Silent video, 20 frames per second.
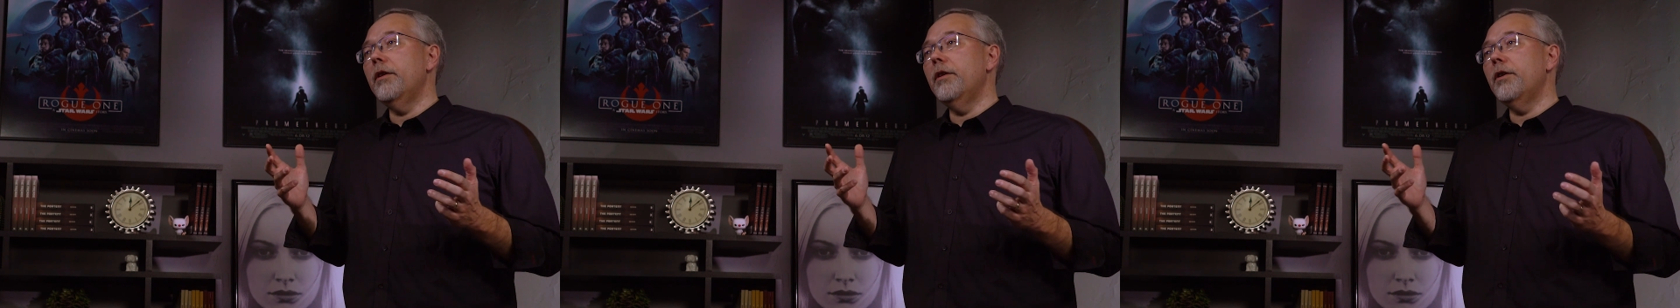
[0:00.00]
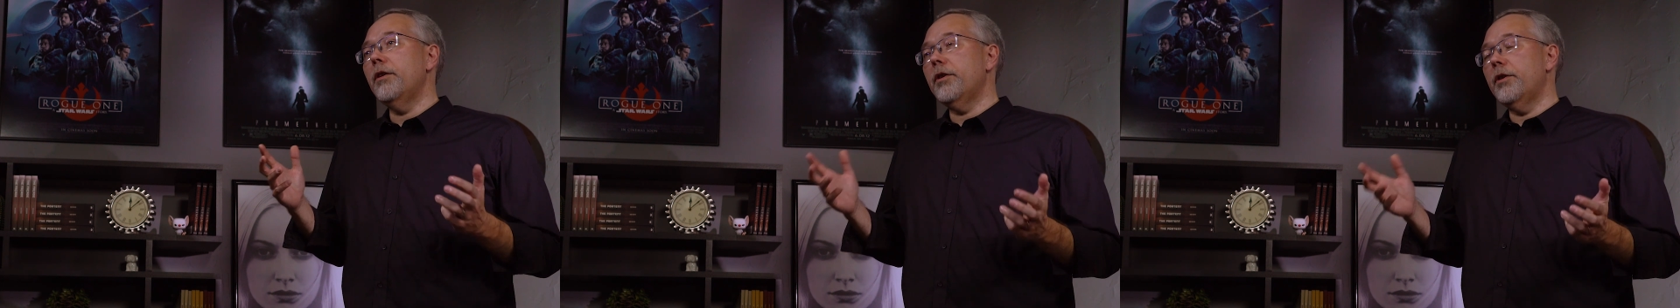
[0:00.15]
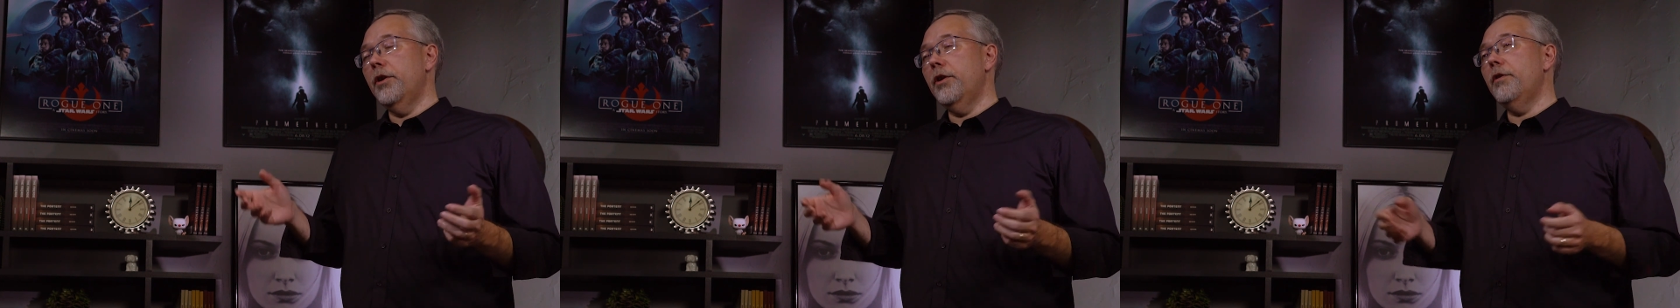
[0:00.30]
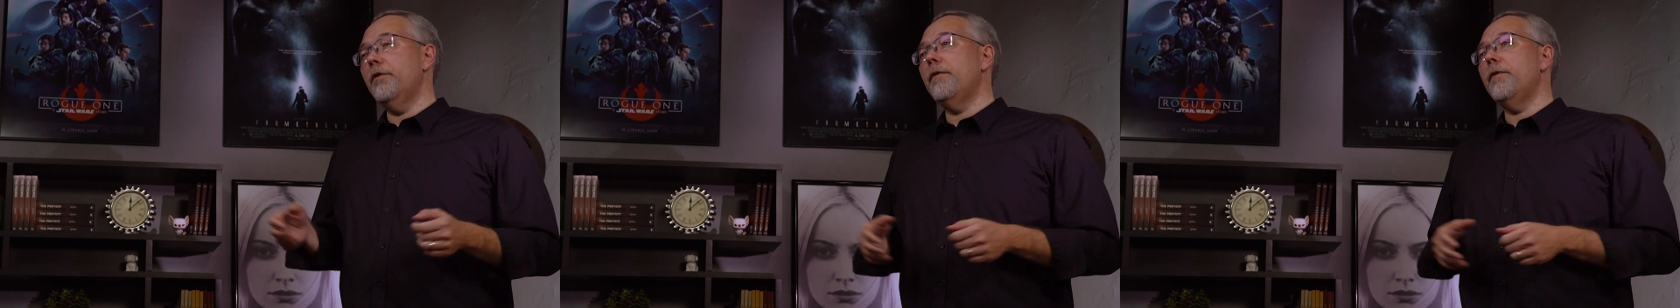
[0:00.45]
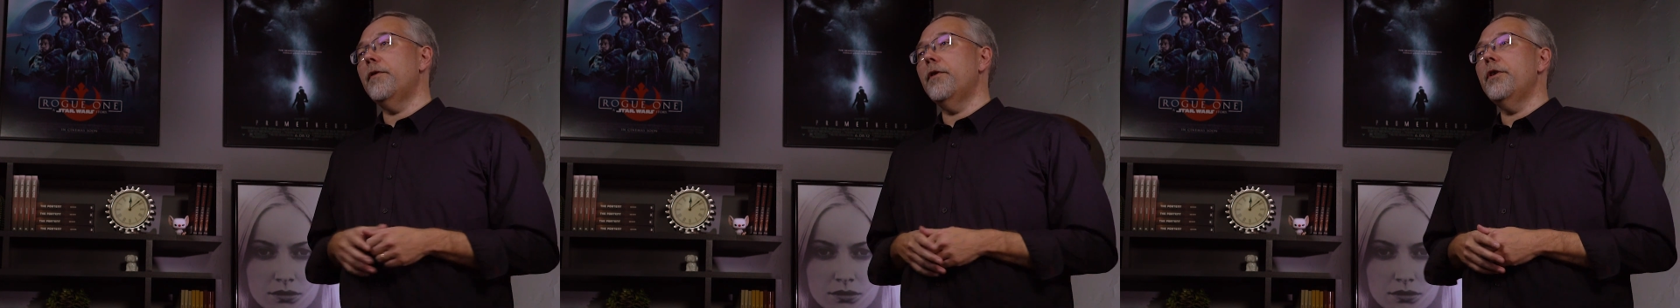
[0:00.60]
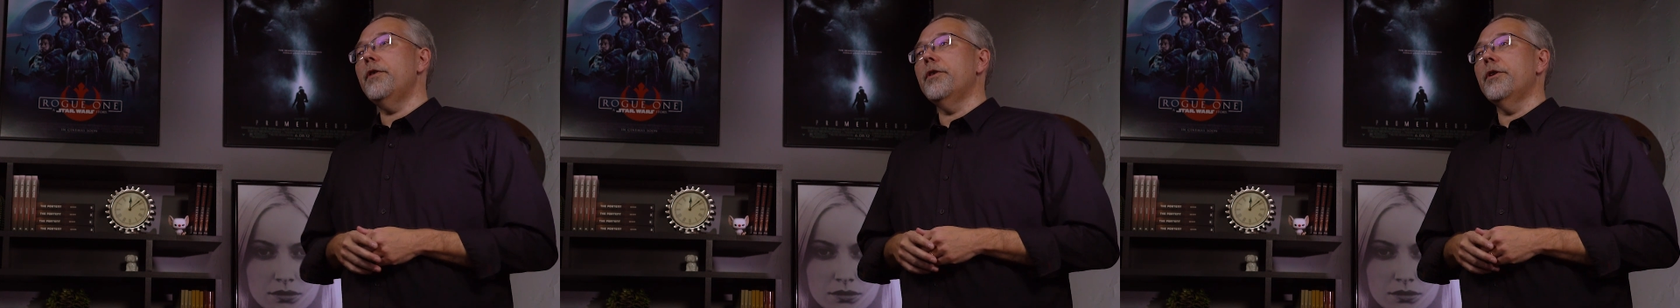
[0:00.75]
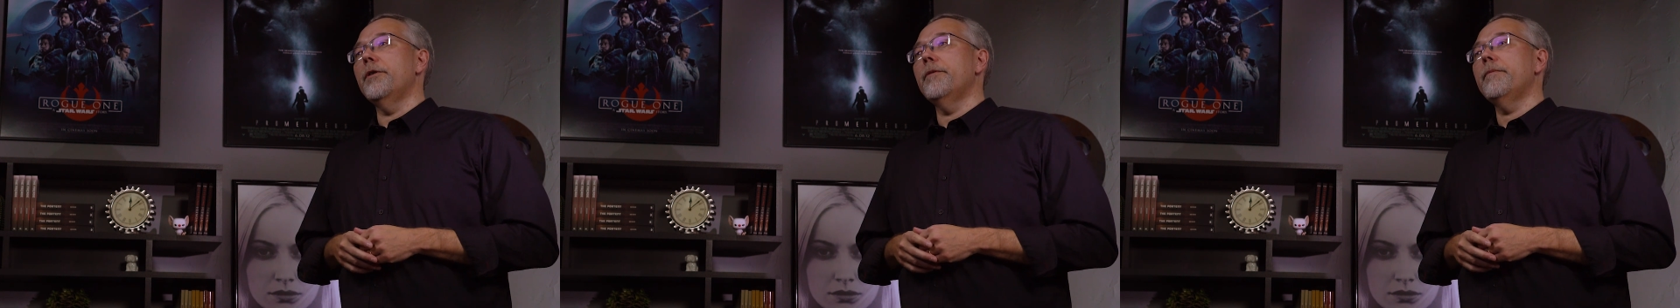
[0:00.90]
look no
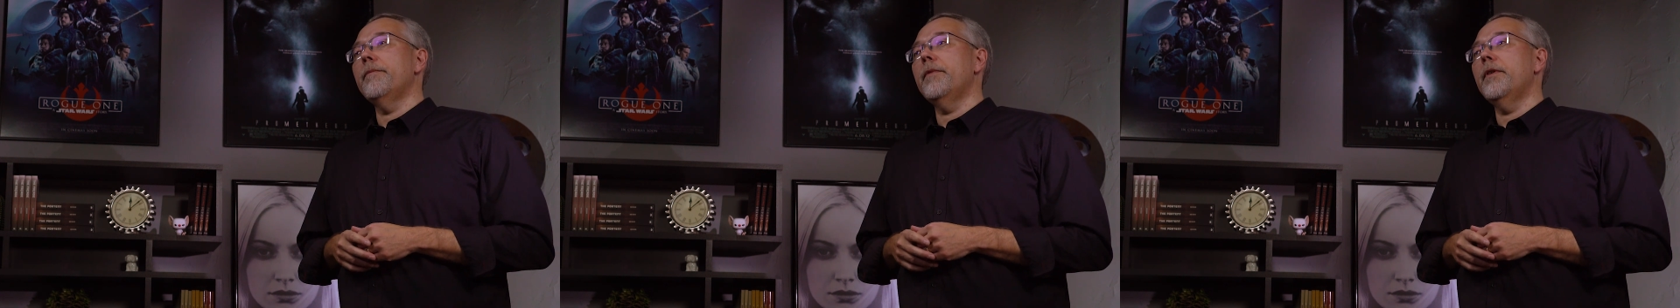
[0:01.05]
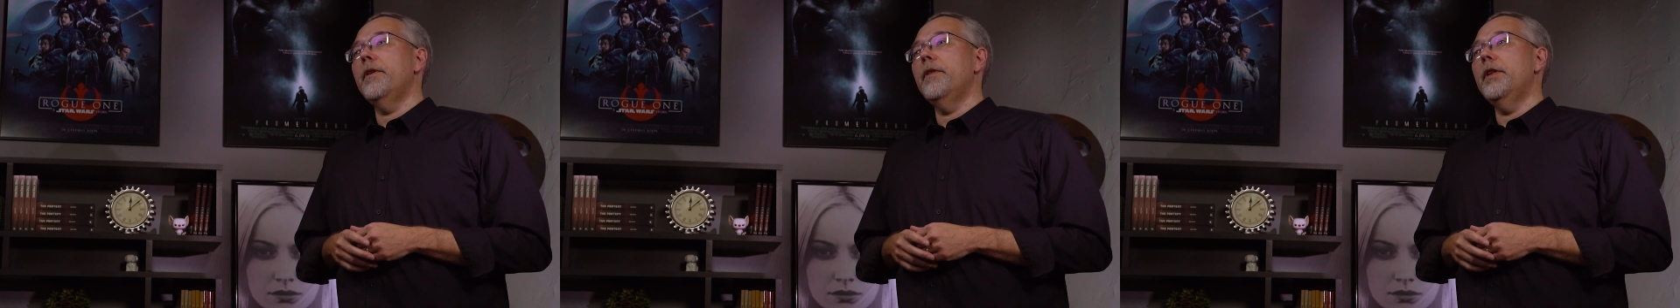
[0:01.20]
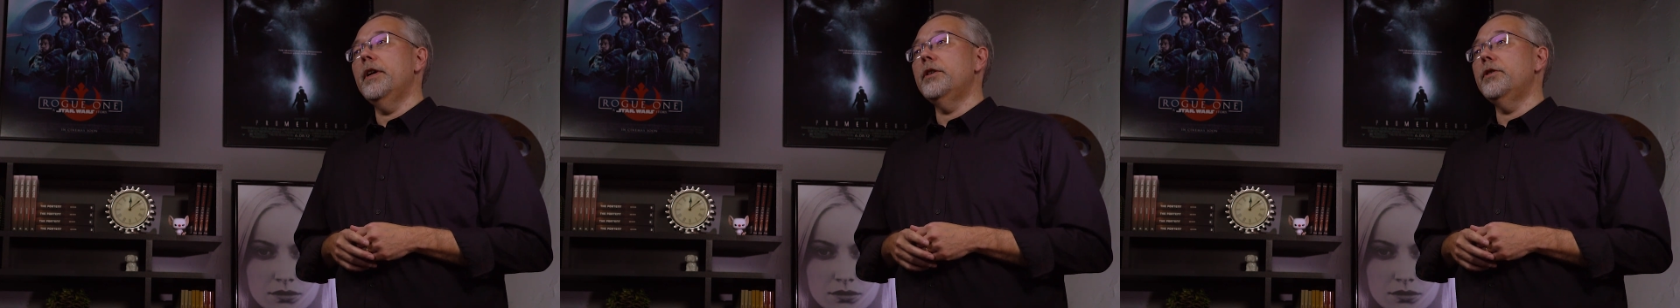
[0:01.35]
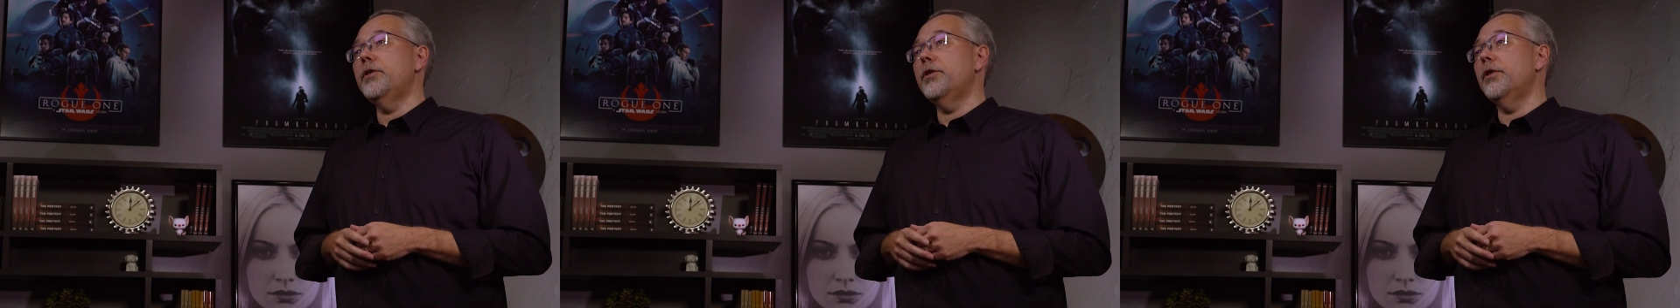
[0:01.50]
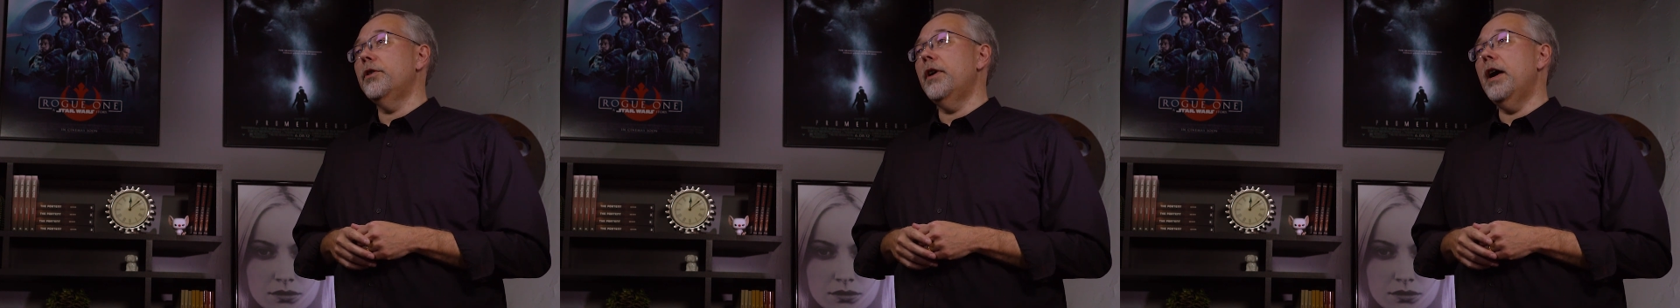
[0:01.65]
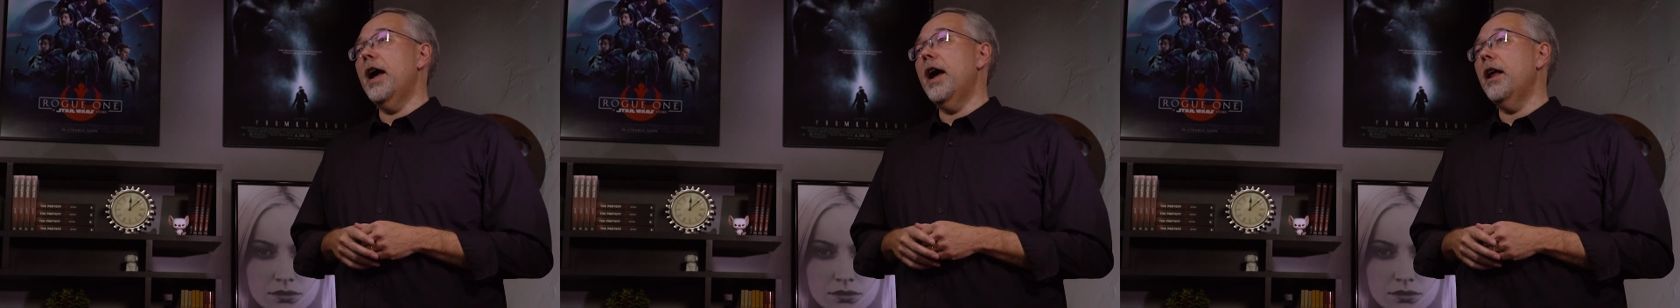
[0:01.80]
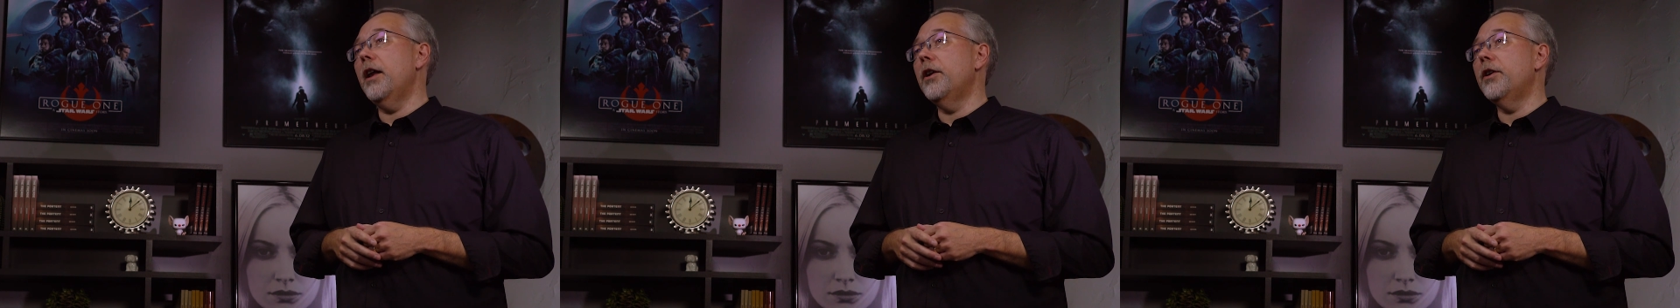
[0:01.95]
further than Sir
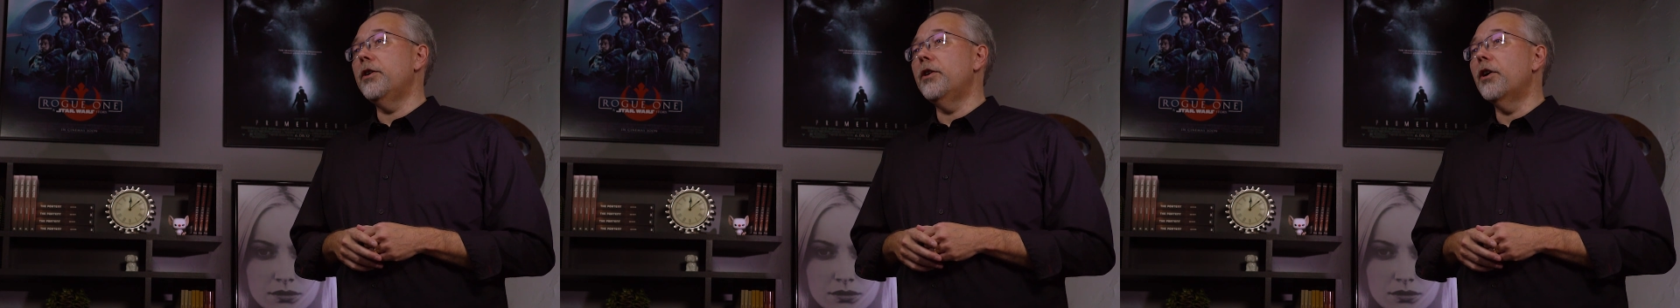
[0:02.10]
Alan